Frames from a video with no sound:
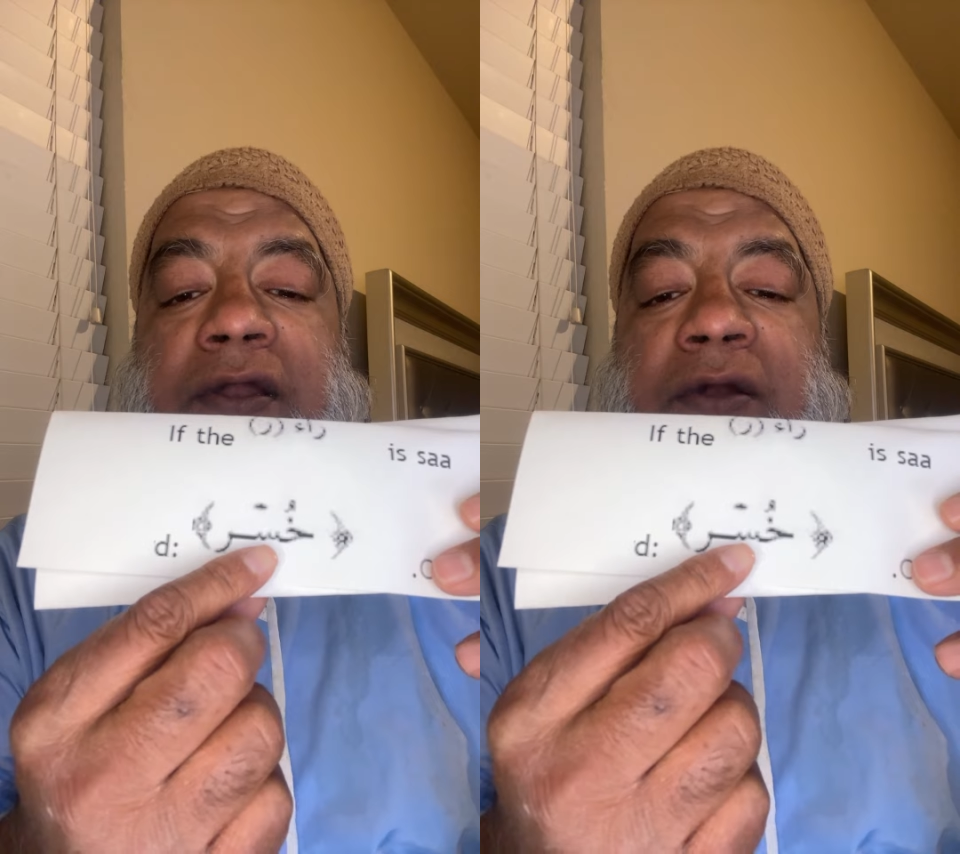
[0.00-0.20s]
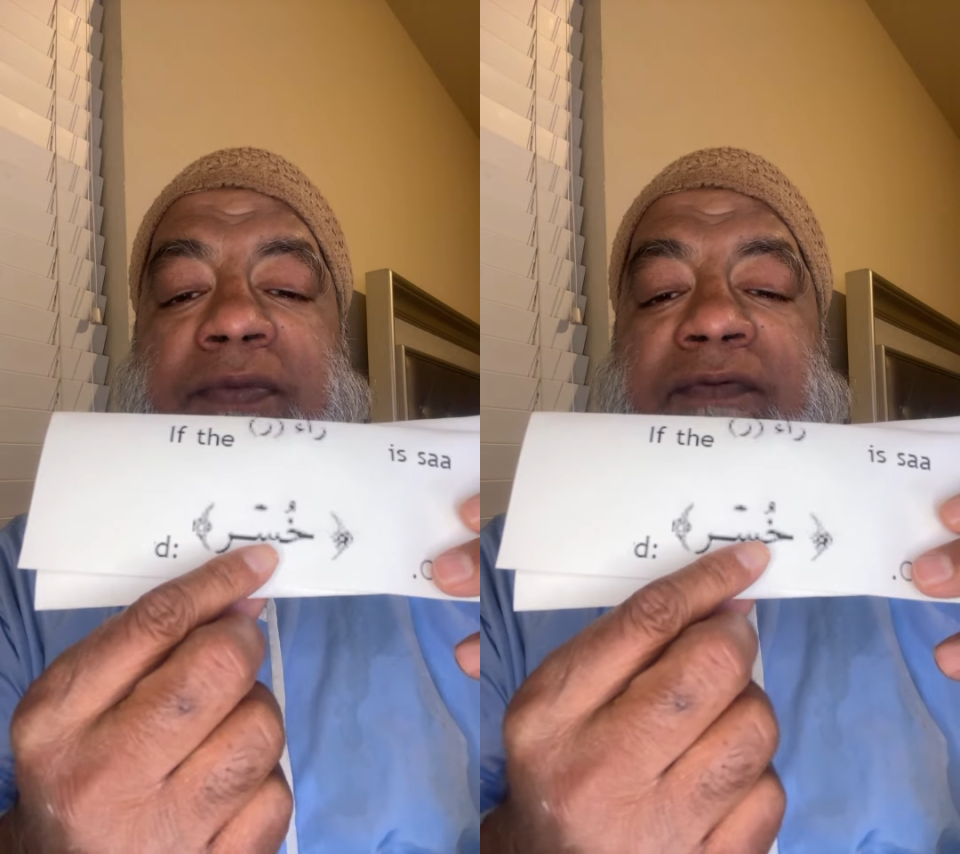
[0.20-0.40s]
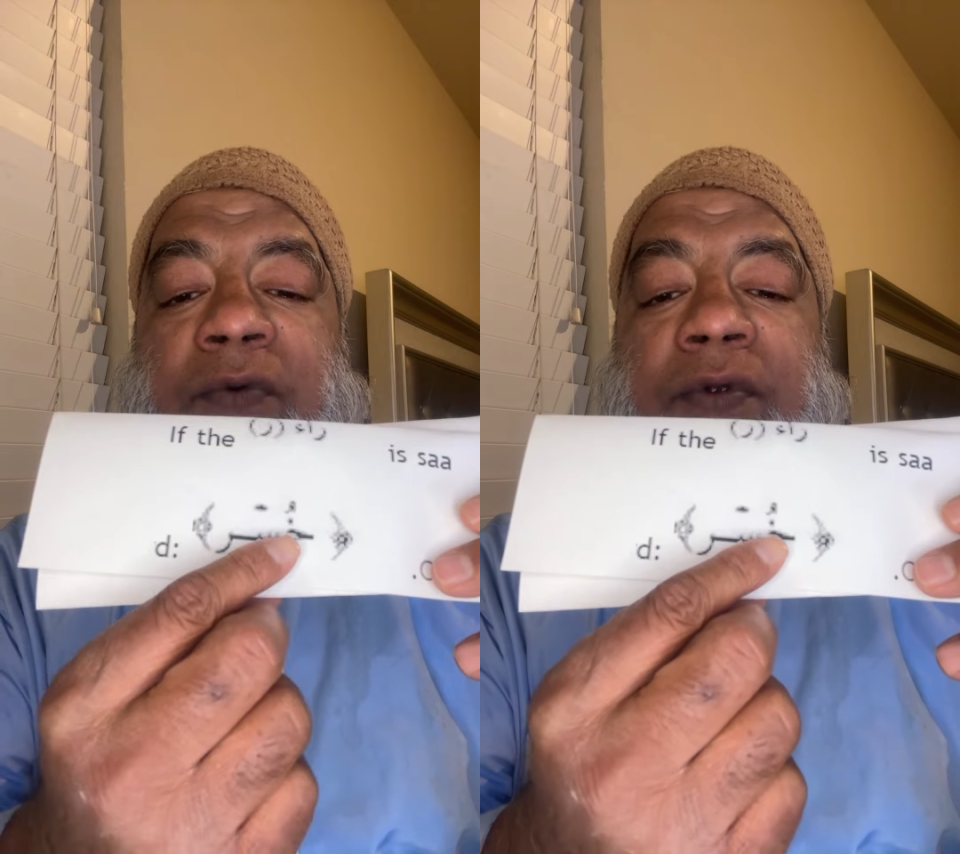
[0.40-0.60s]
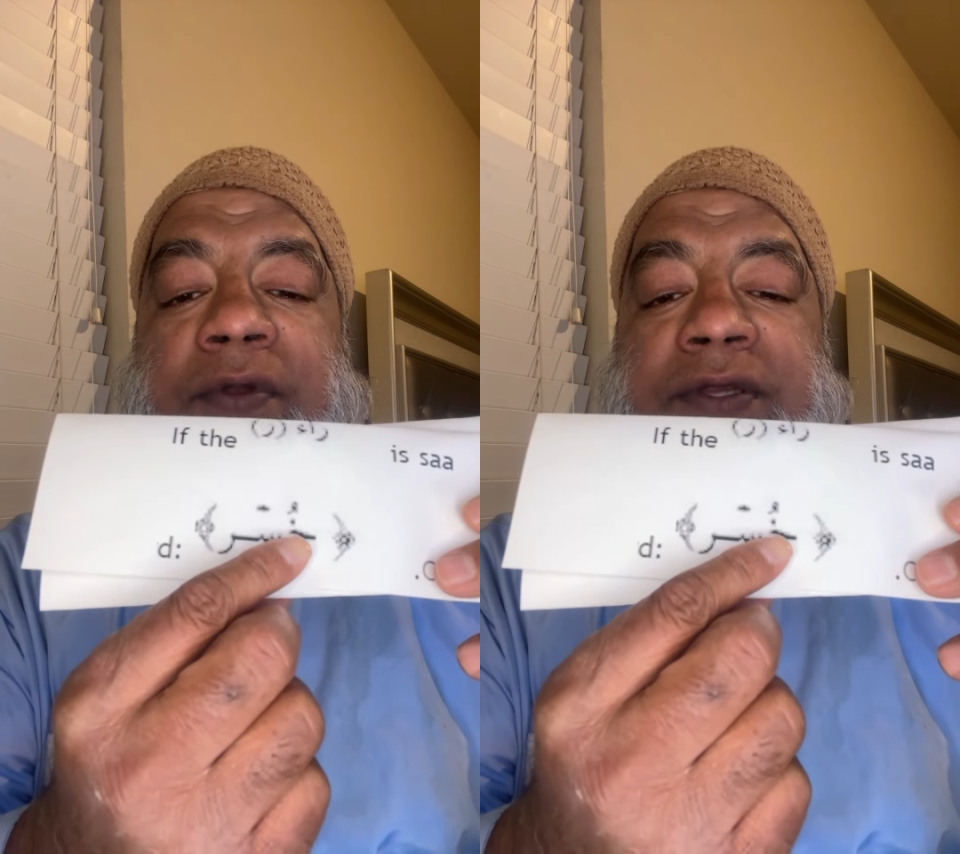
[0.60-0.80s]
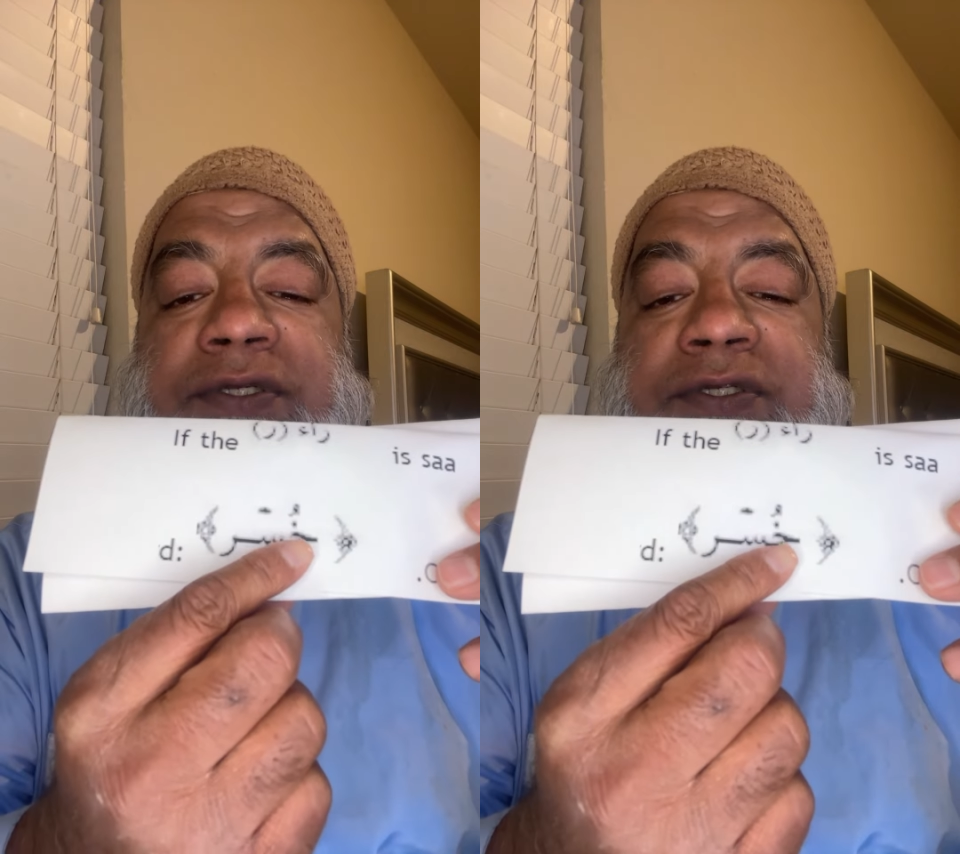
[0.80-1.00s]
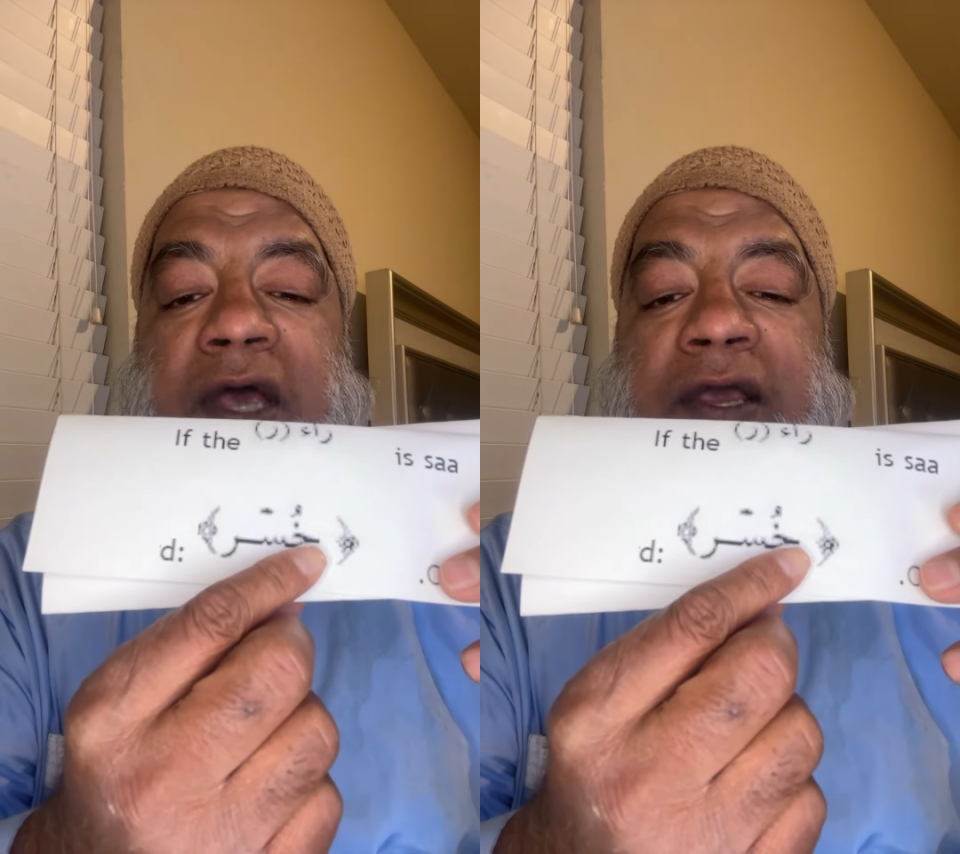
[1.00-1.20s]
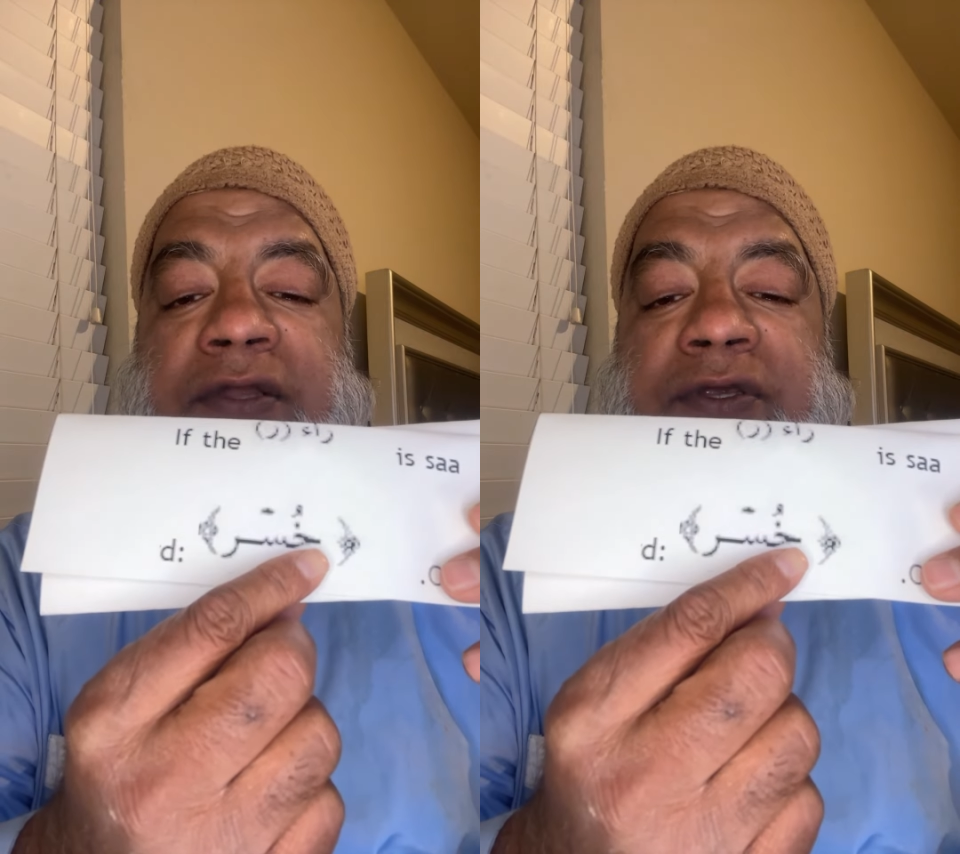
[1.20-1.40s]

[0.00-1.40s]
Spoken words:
letter before it is a sakin,